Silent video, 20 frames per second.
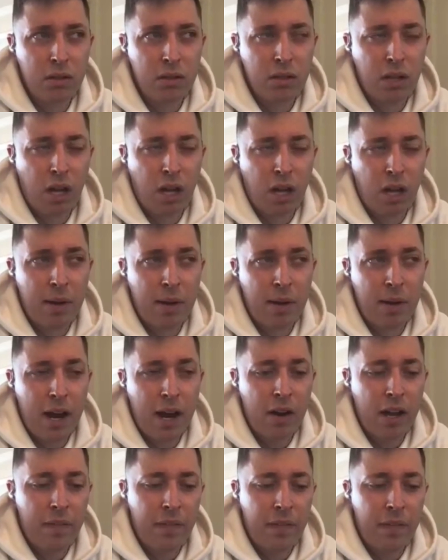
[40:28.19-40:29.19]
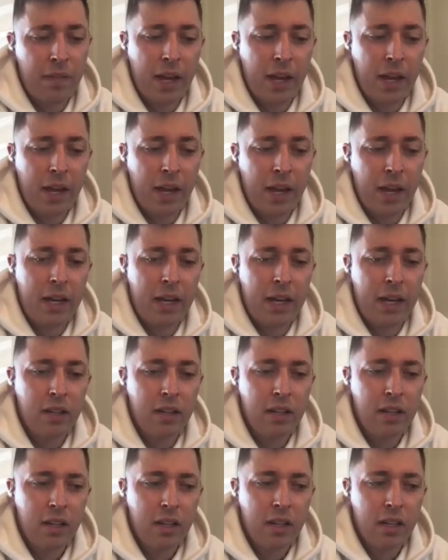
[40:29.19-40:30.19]
Connemara, and then
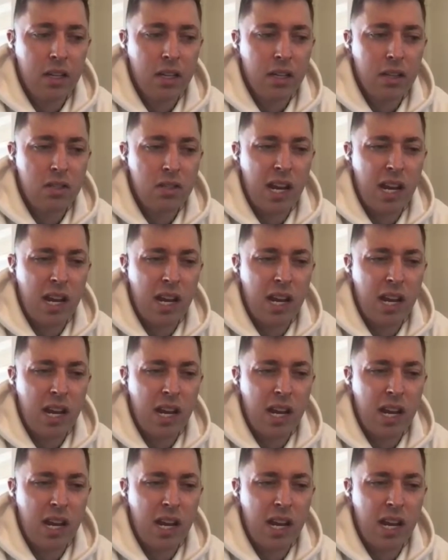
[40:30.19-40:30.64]
a